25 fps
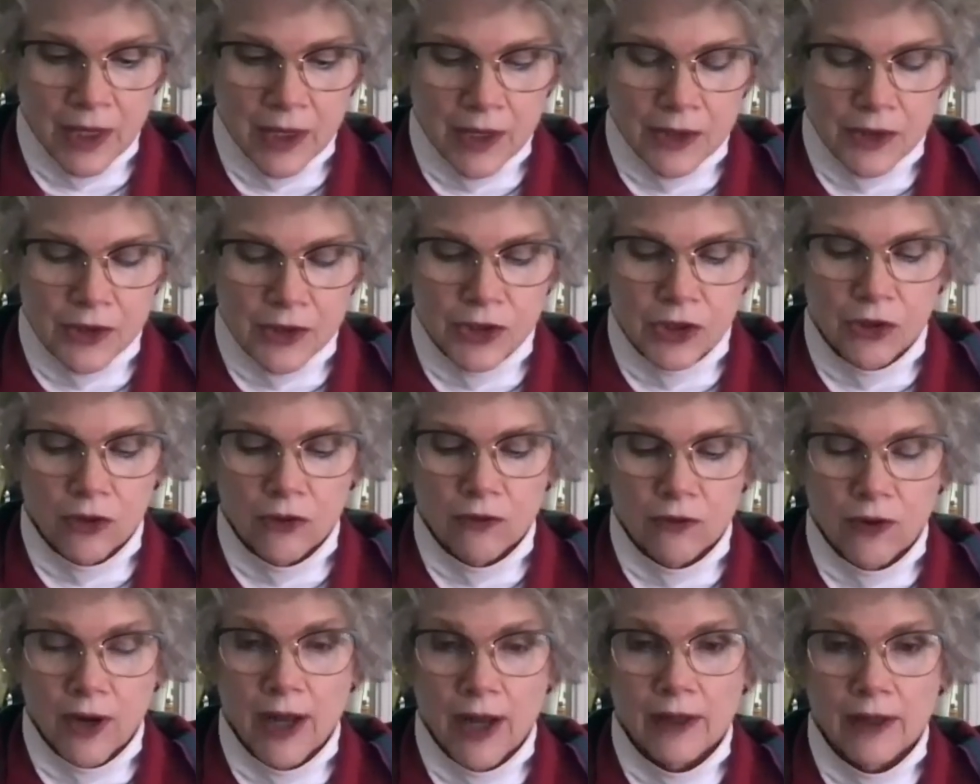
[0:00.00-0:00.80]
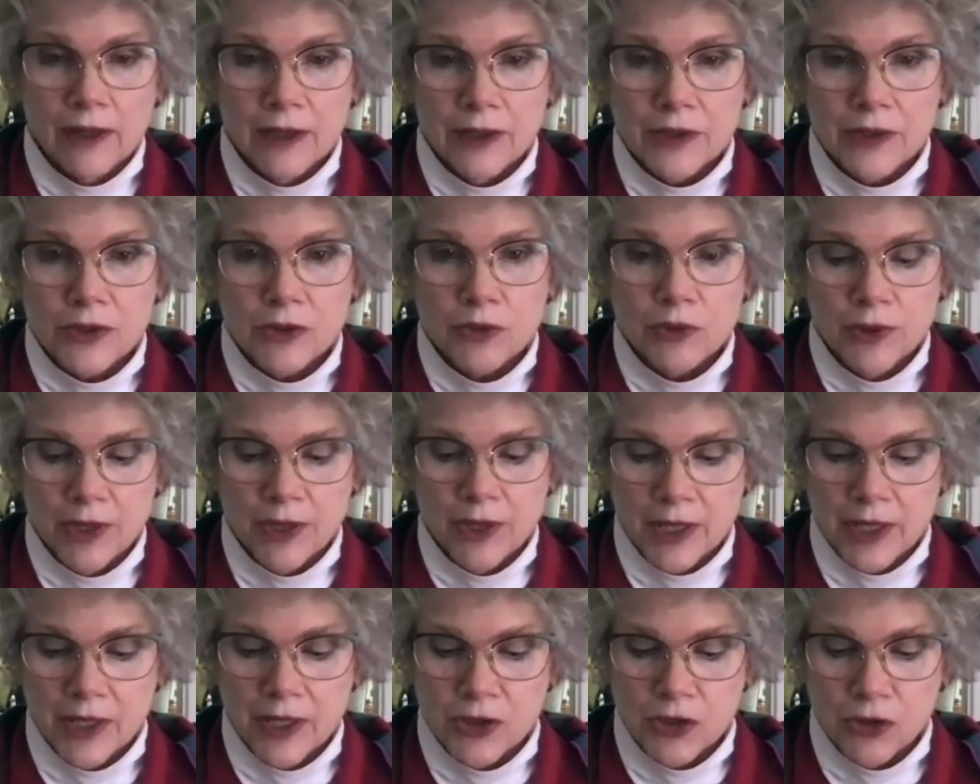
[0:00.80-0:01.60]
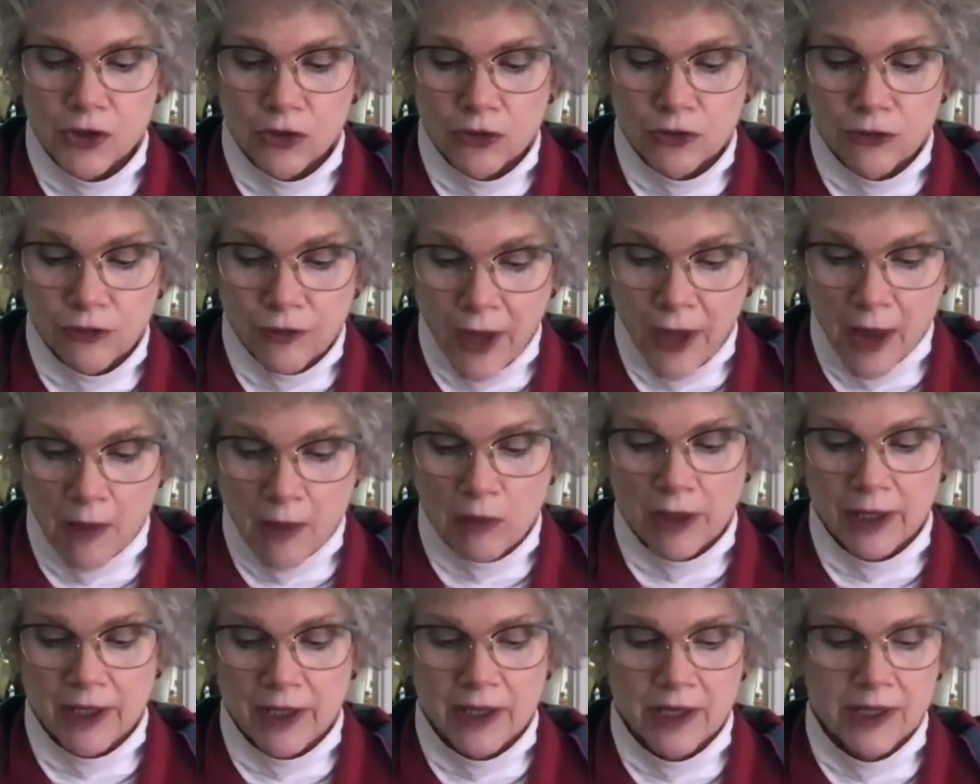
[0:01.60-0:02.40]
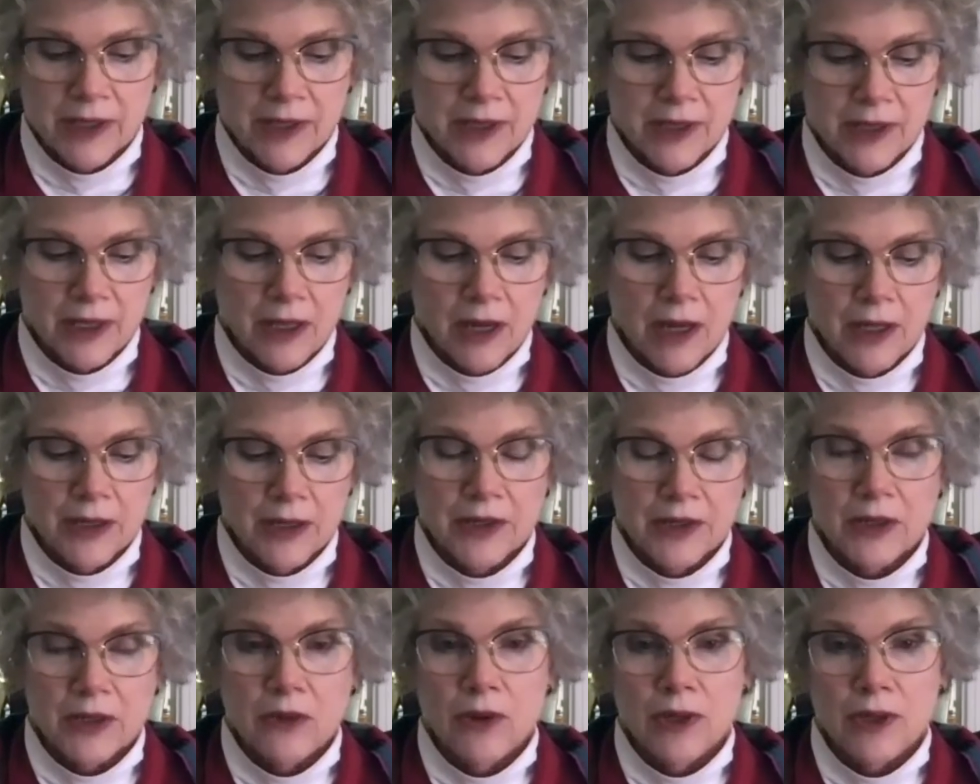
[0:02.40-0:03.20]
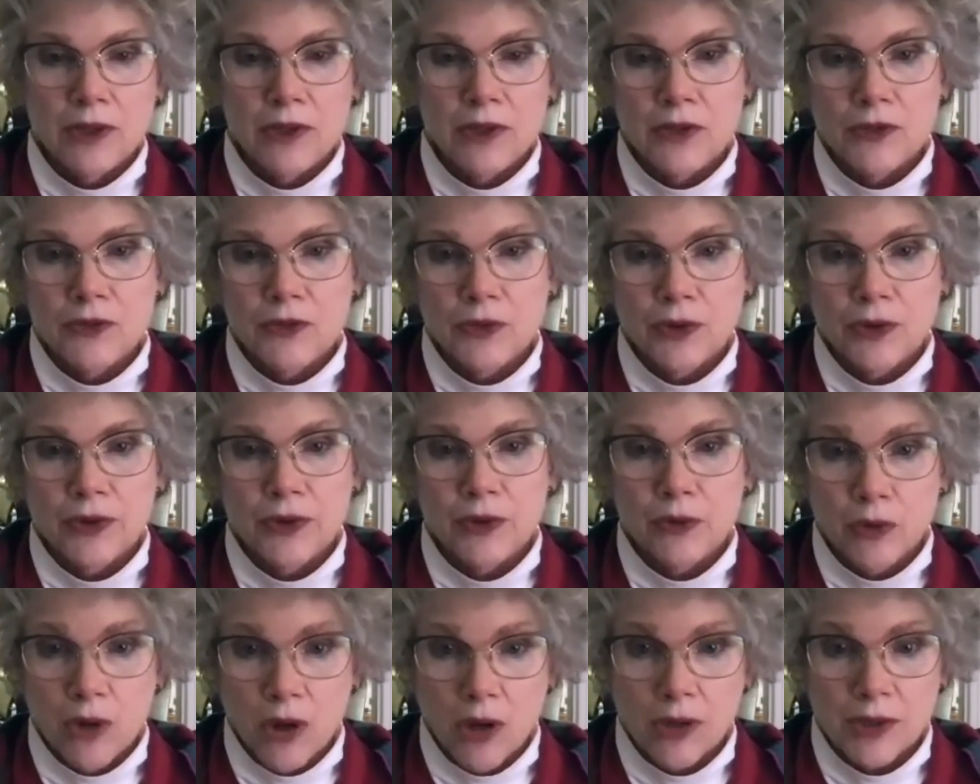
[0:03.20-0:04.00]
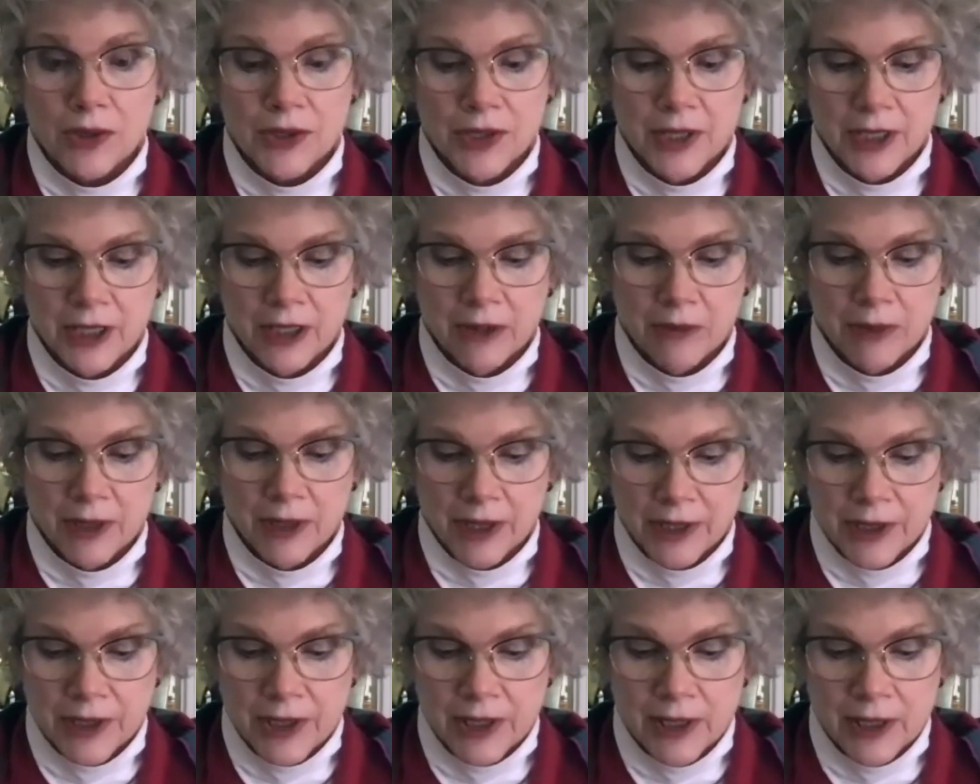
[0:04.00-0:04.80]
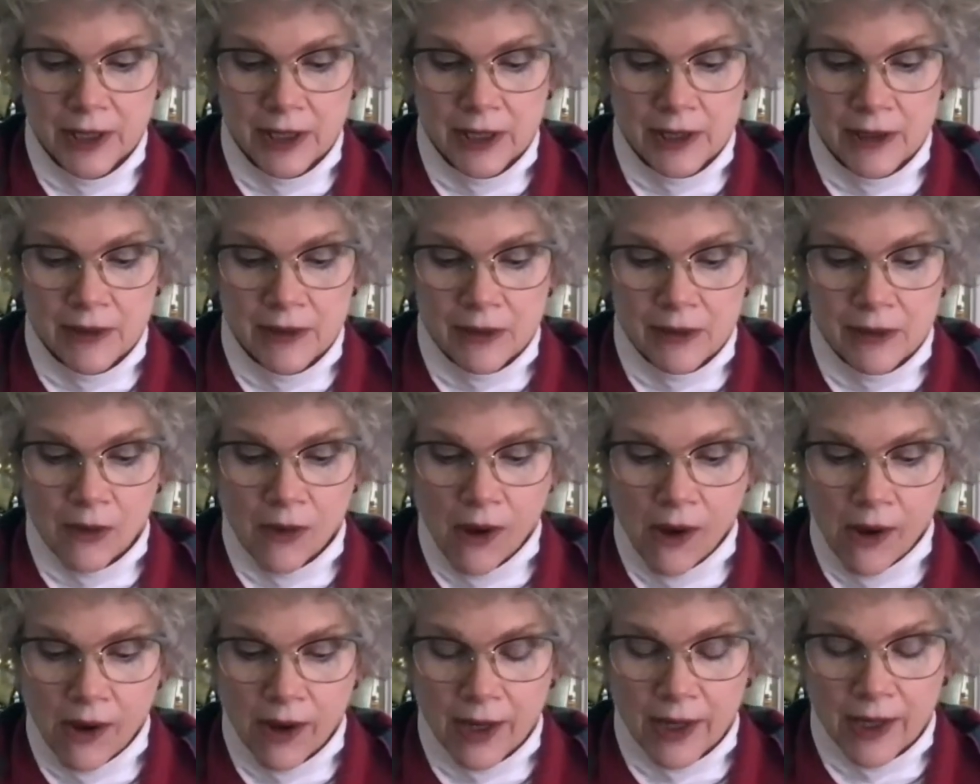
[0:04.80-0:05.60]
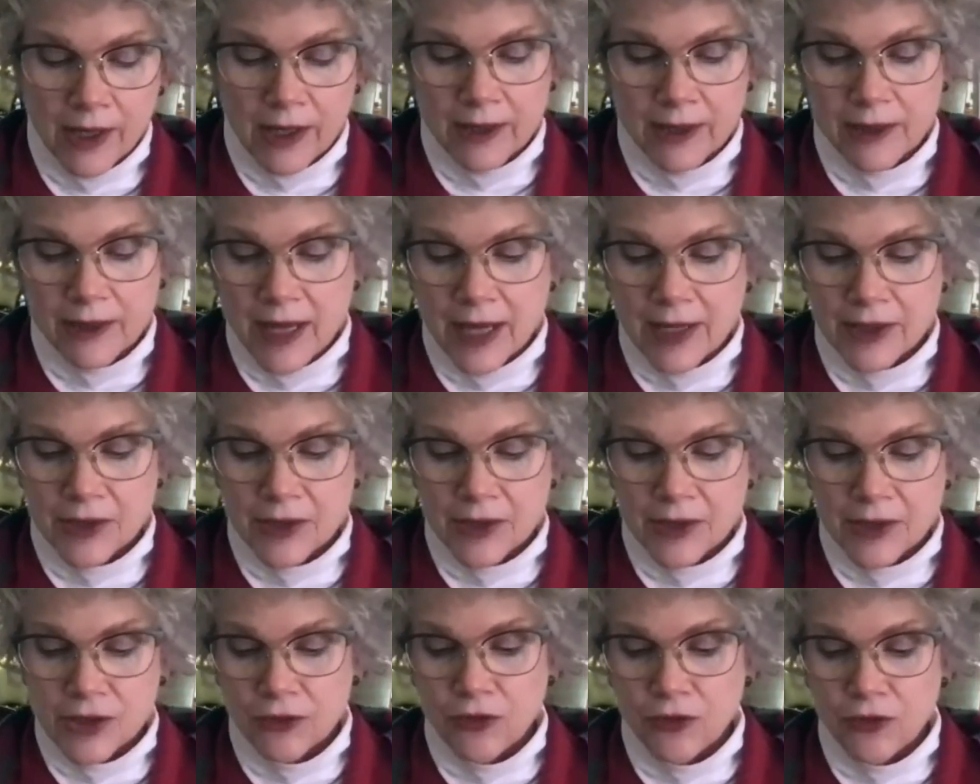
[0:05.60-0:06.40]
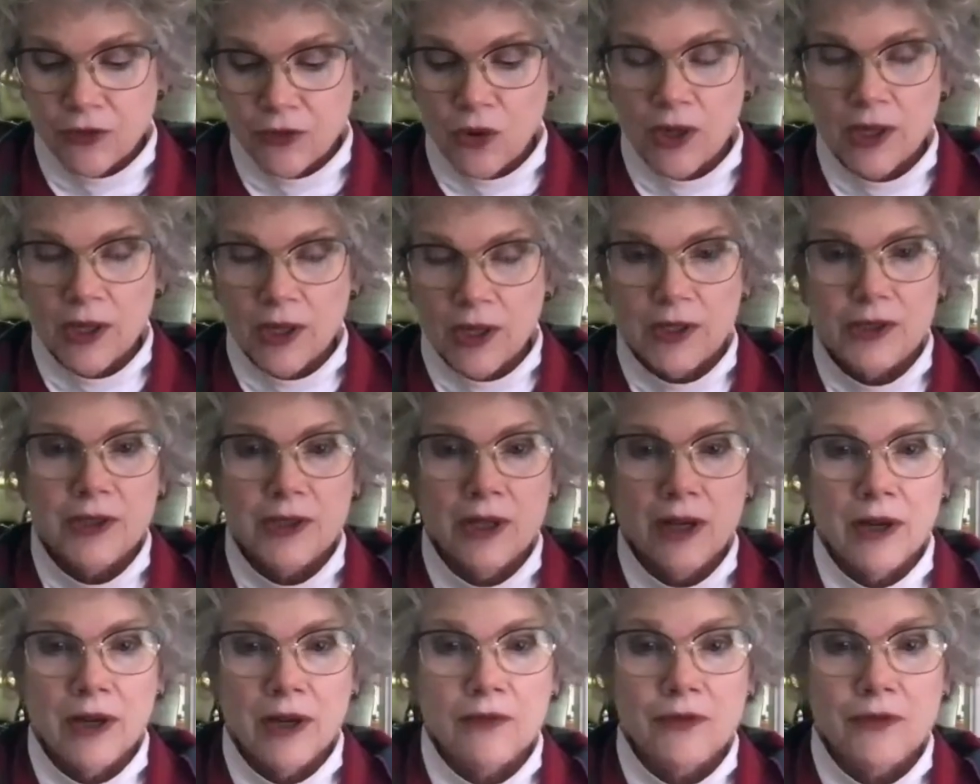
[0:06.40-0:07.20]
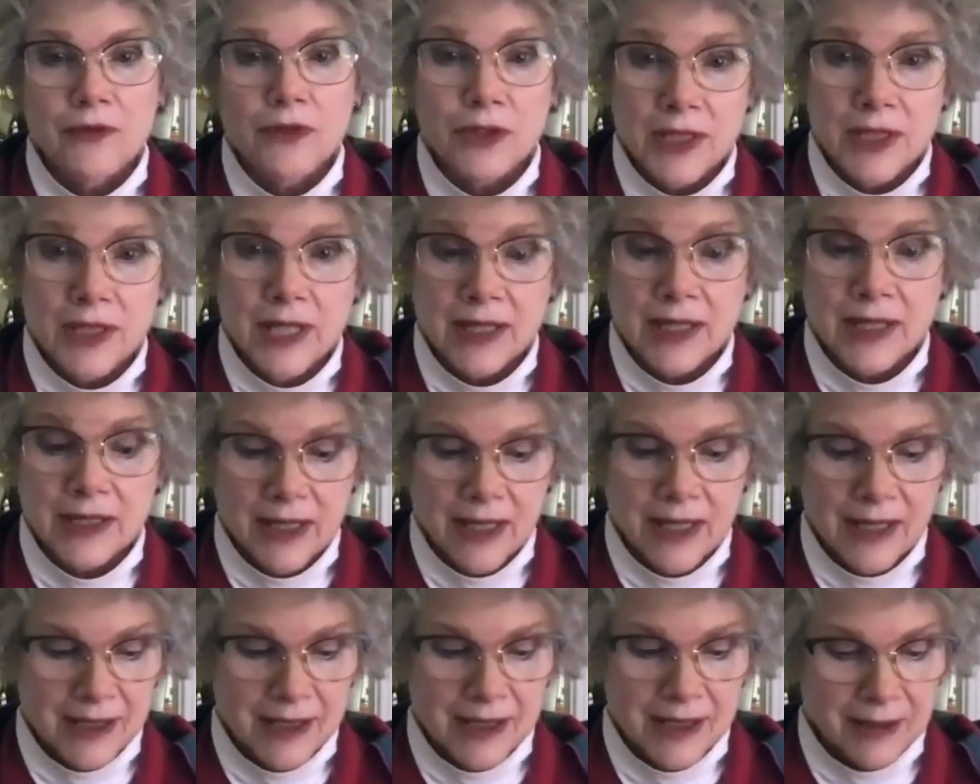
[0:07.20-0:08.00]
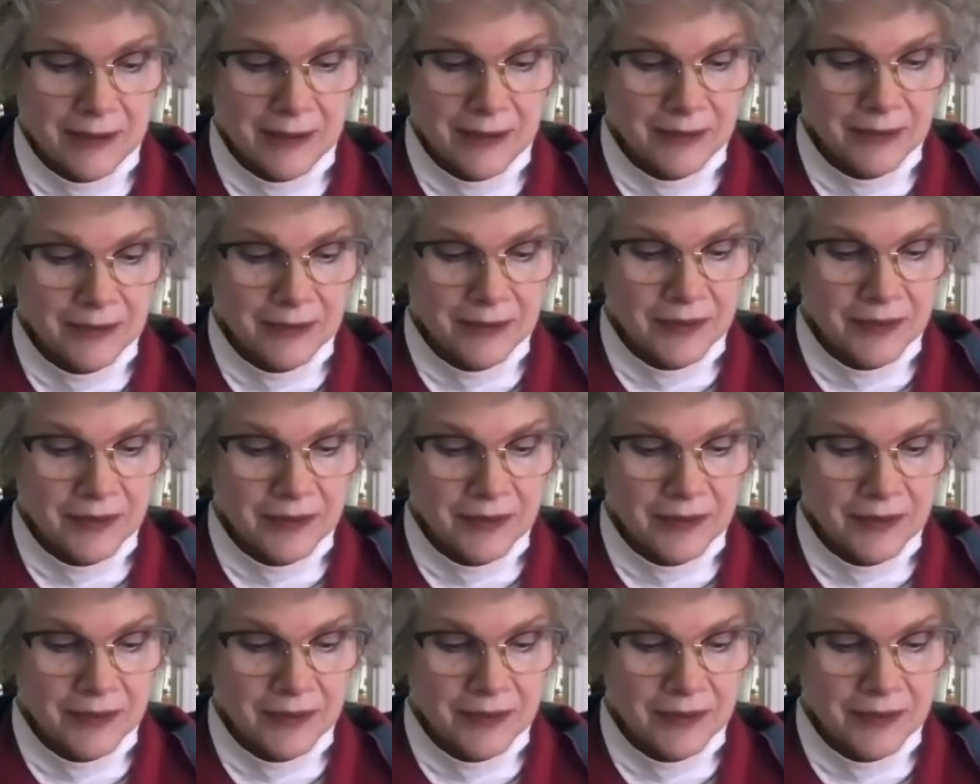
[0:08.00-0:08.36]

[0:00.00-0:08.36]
So violence within his own family is the consequence for the wrongs he committed. And that's the focus for today's lesson.